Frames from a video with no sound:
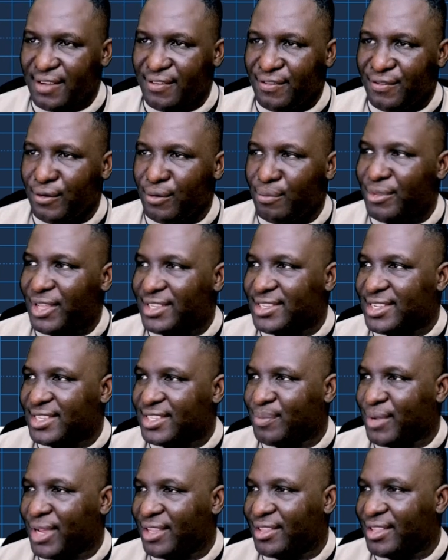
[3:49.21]
are formed as
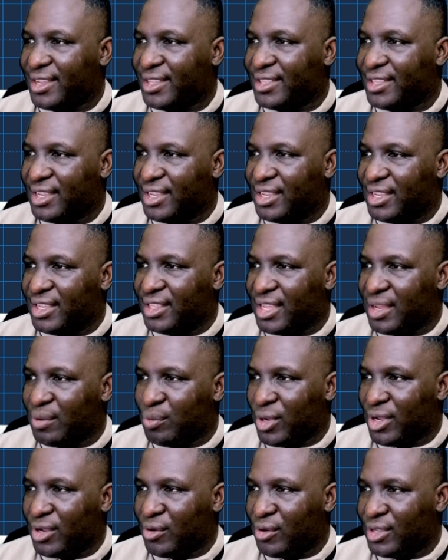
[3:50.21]
expected. Then
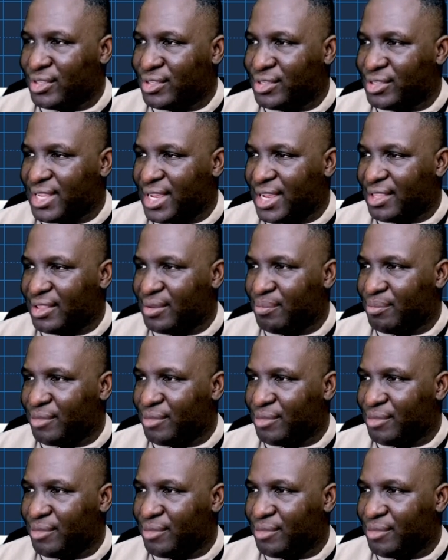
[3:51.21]
we're going to then